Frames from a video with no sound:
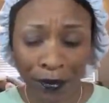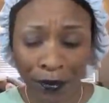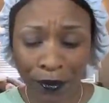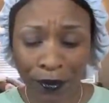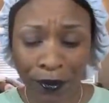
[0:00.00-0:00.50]

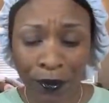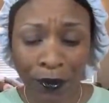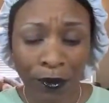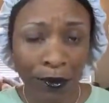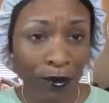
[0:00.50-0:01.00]

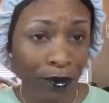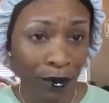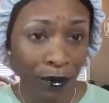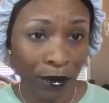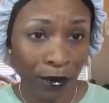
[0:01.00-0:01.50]

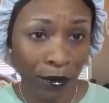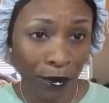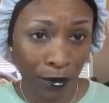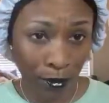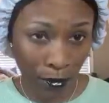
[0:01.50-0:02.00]

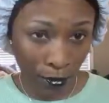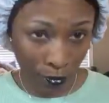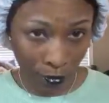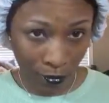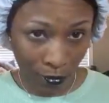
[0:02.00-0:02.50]

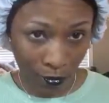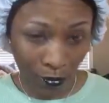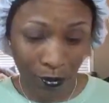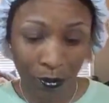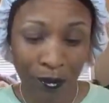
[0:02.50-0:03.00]

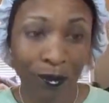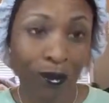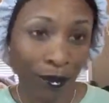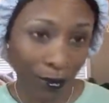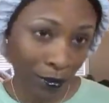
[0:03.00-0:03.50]

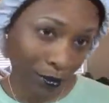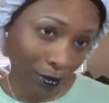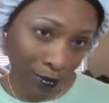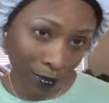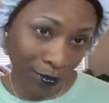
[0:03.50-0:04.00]

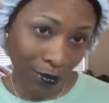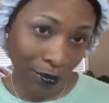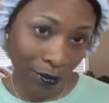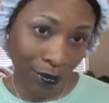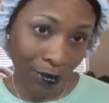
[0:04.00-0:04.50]

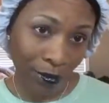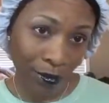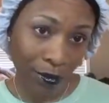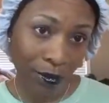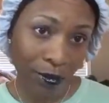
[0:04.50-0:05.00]

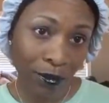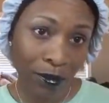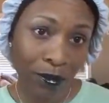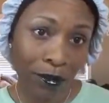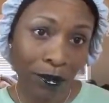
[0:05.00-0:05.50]

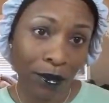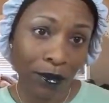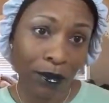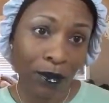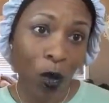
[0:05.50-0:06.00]

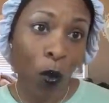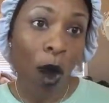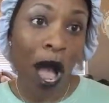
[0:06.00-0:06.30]
(silence)